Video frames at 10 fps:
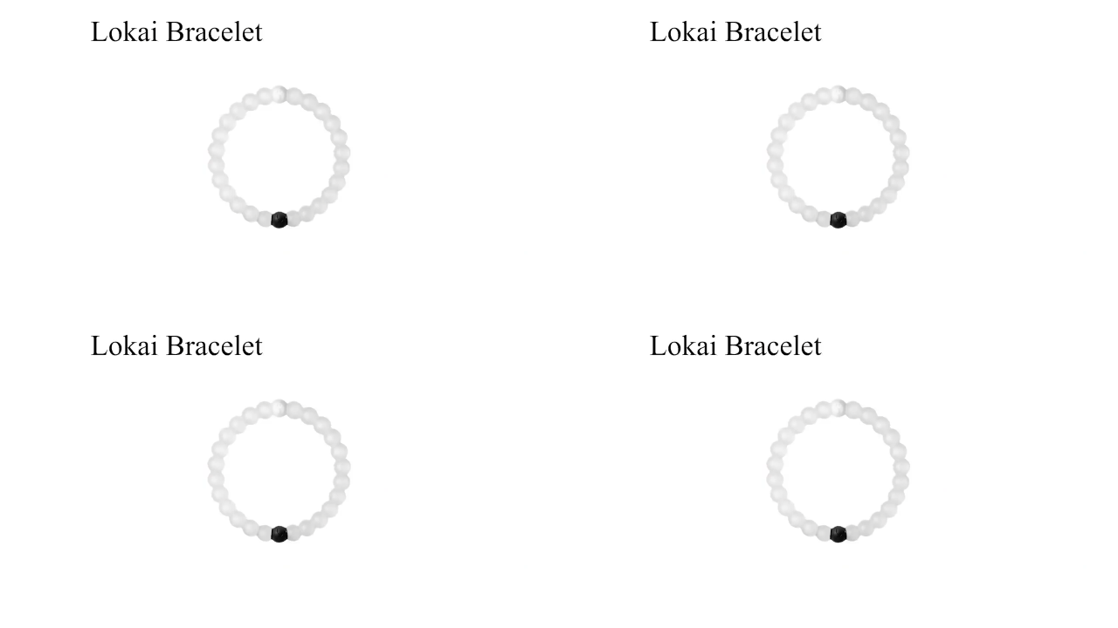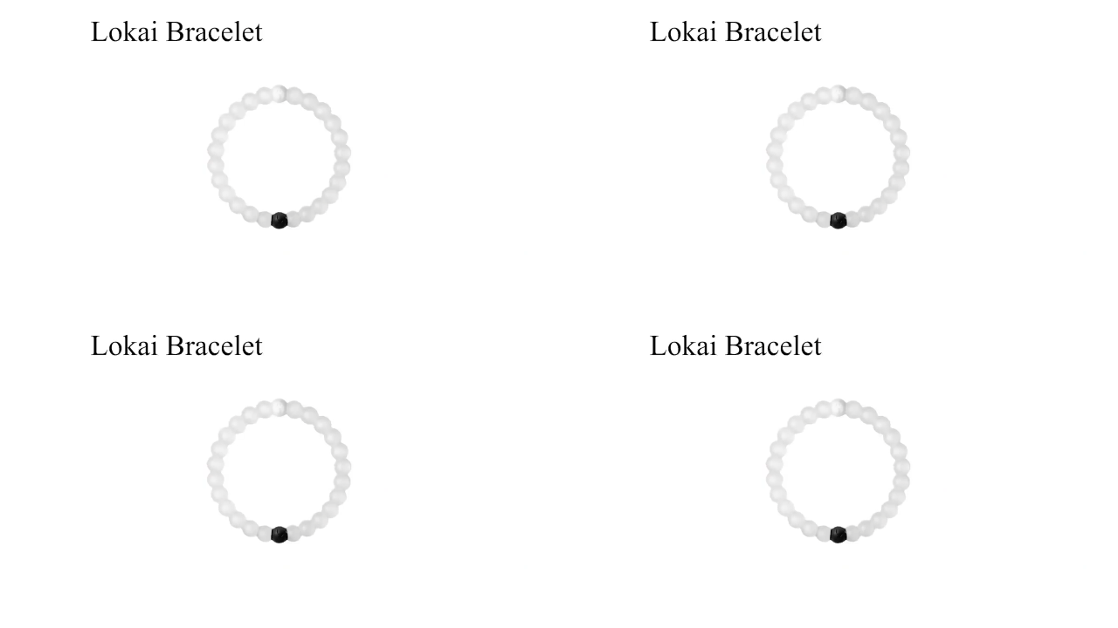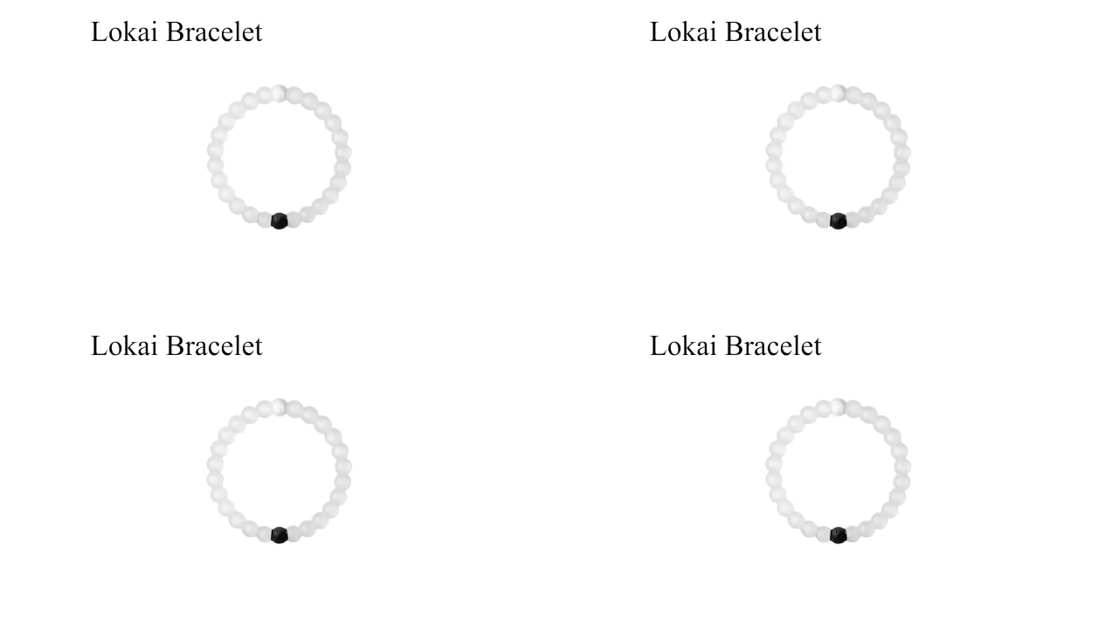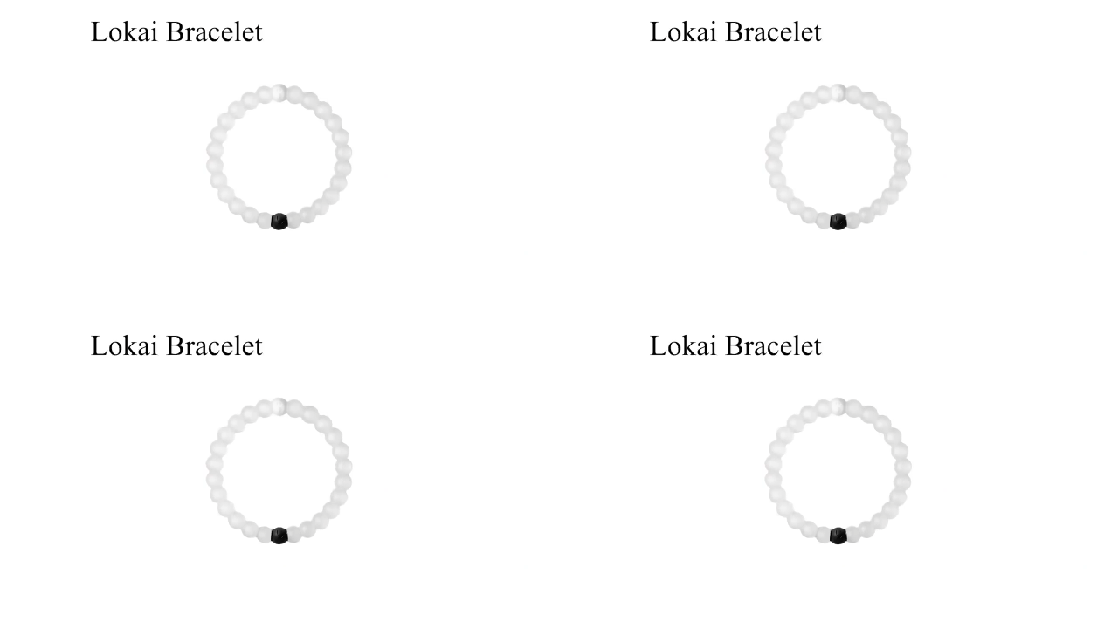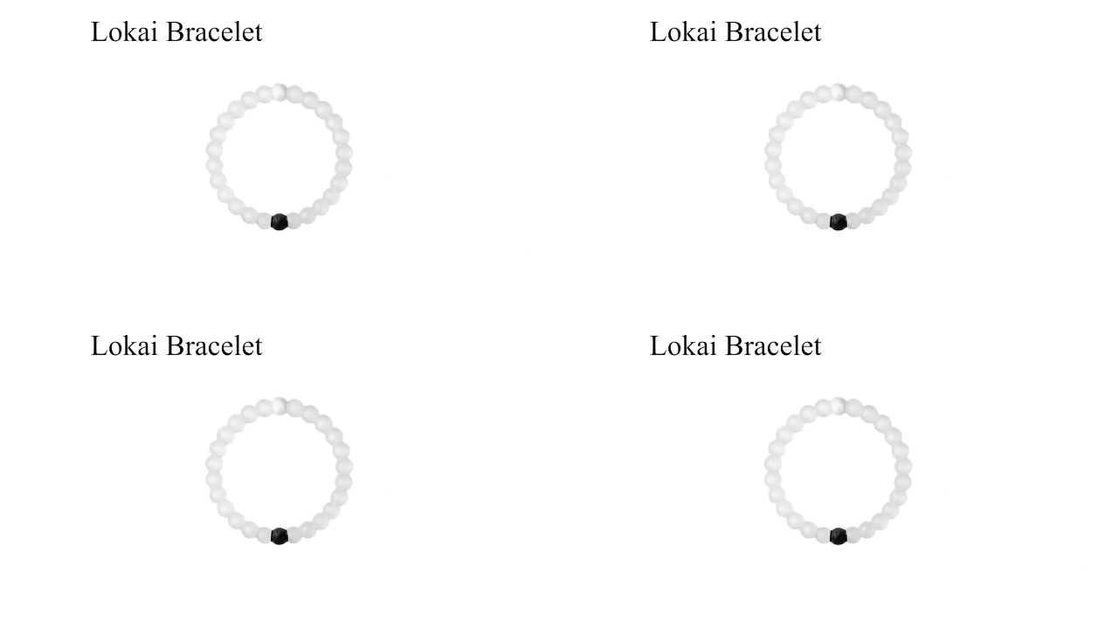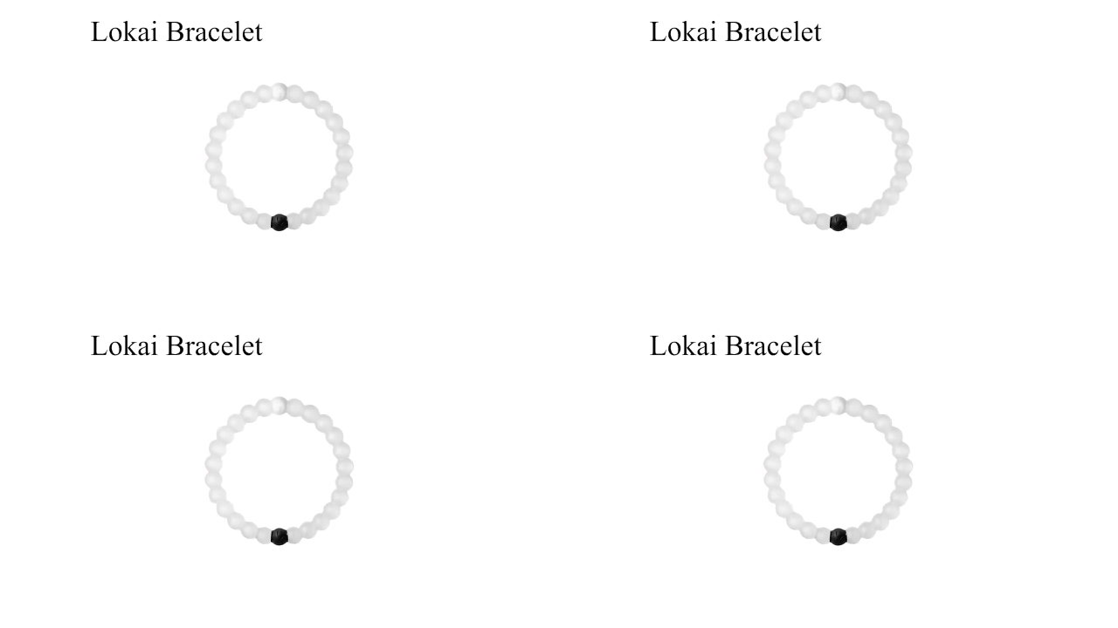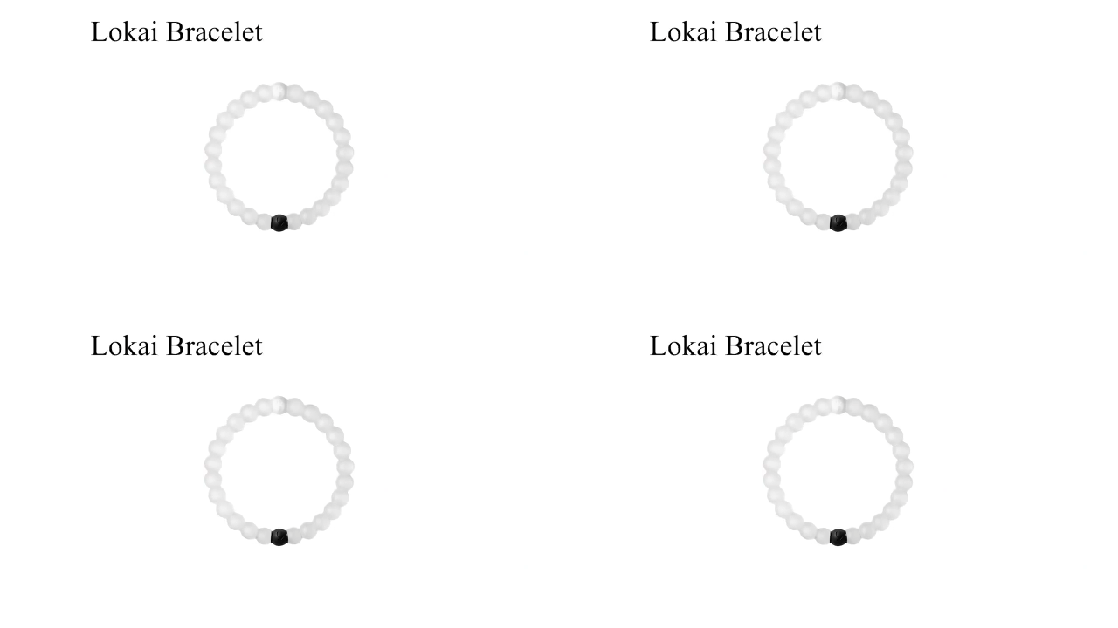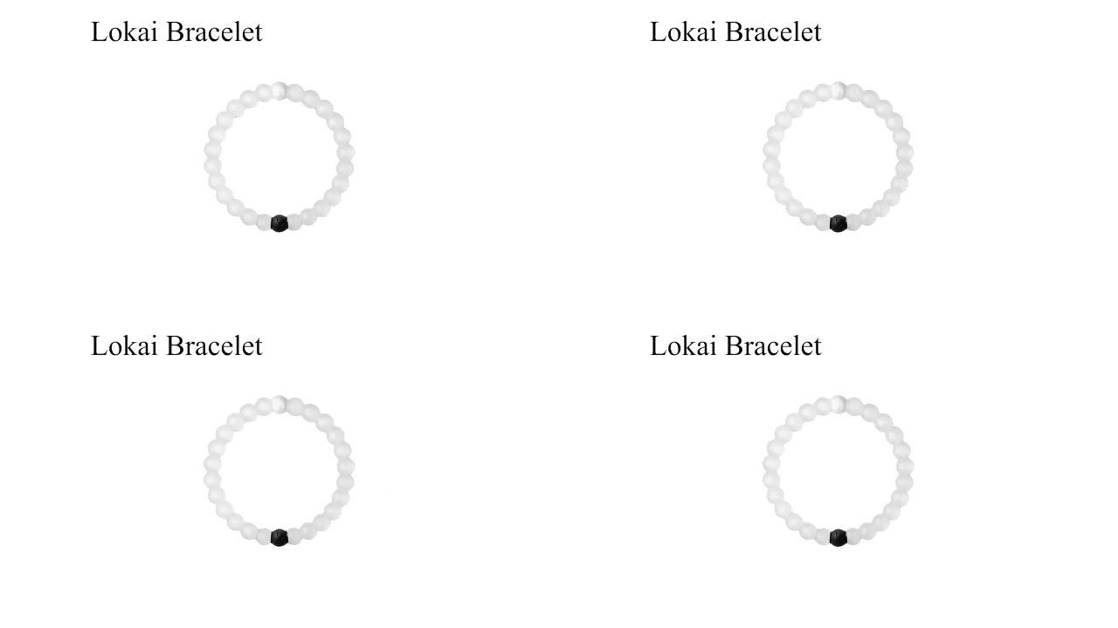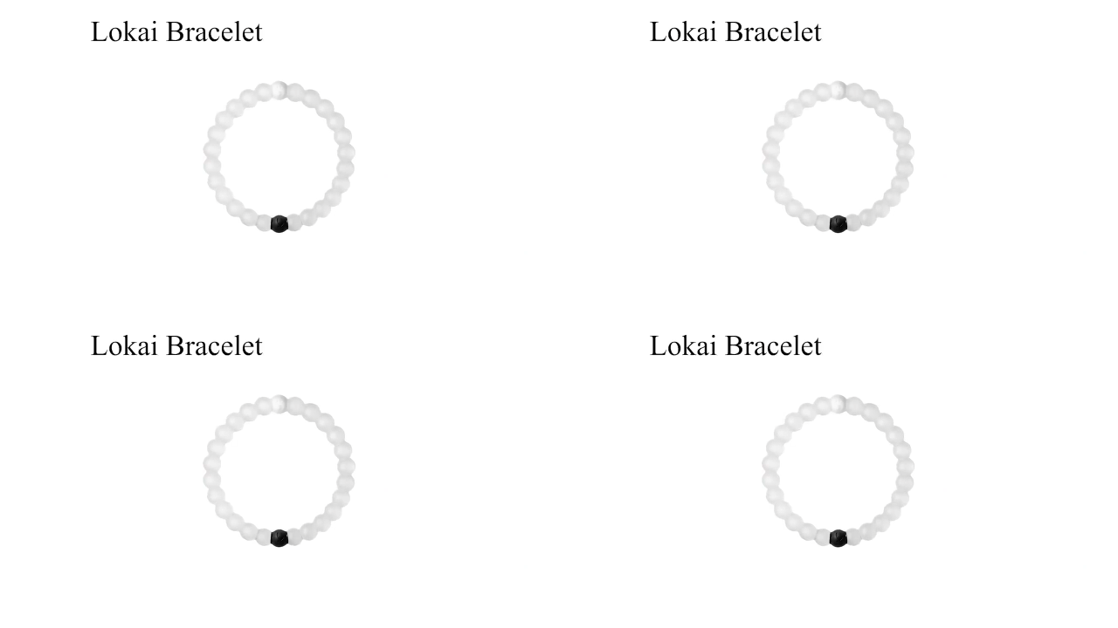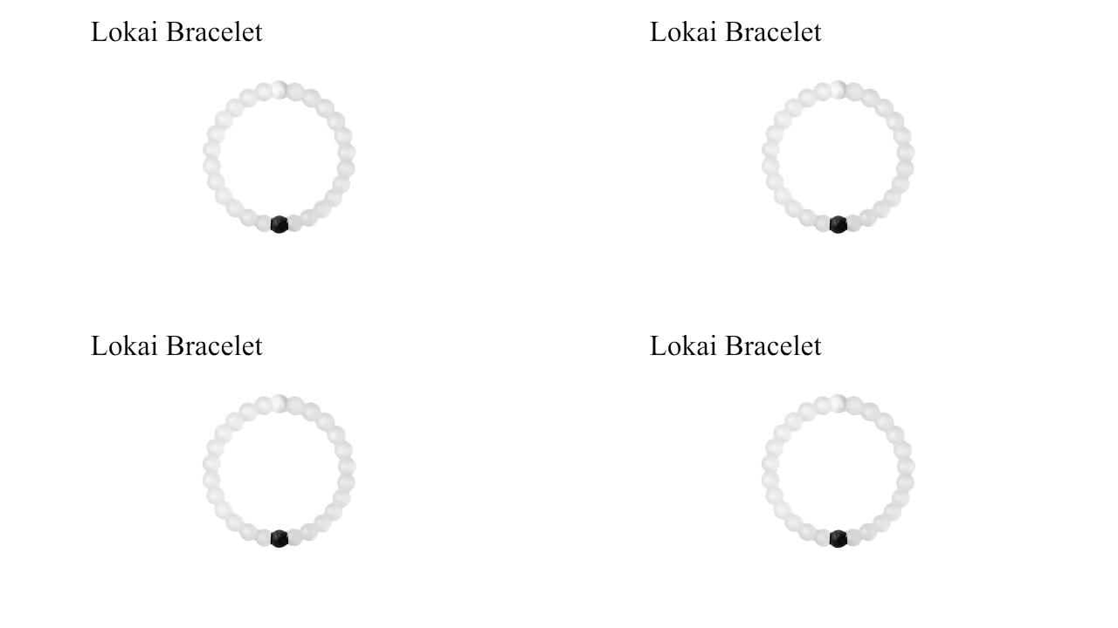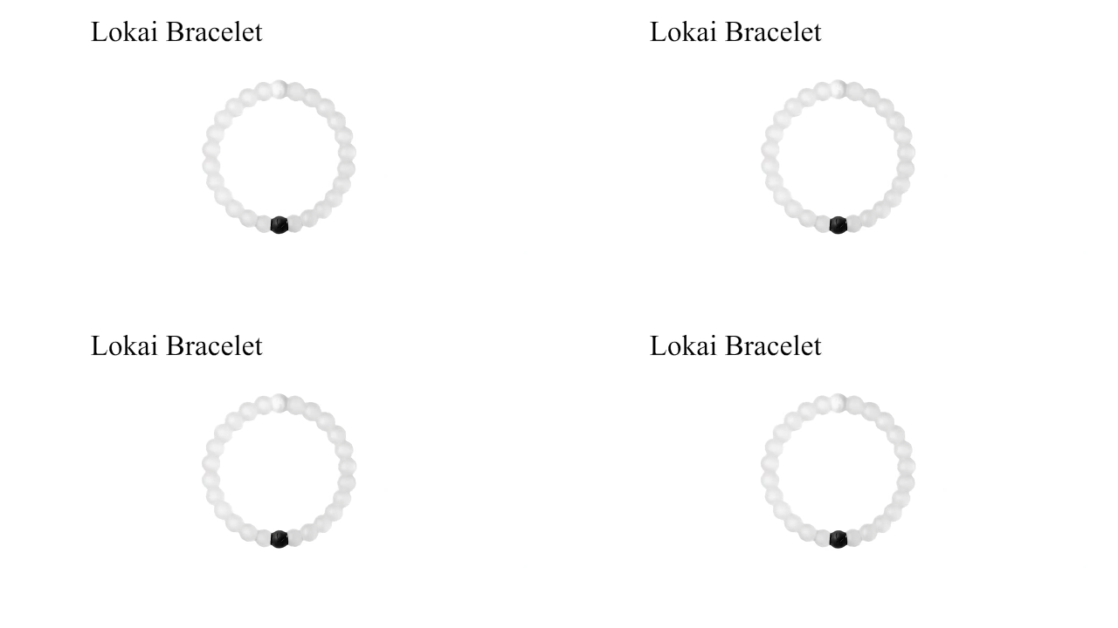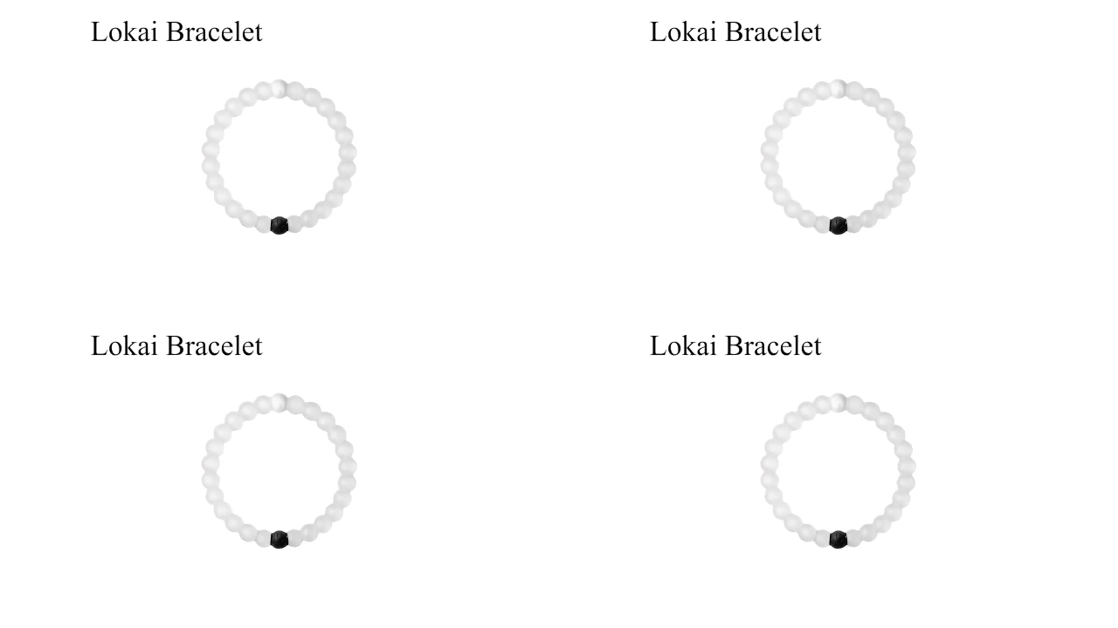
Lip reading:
No face is visible, so there are no lips to read.